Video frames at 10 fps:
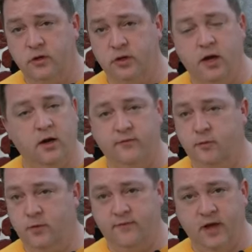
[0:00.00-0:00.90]
None of
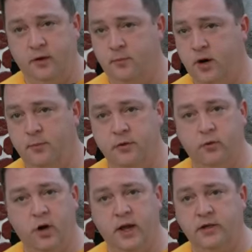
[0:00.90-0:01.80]
them have had proper
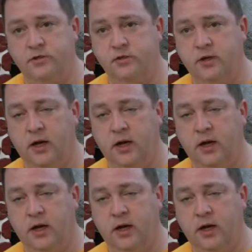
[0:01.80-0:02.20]
rest.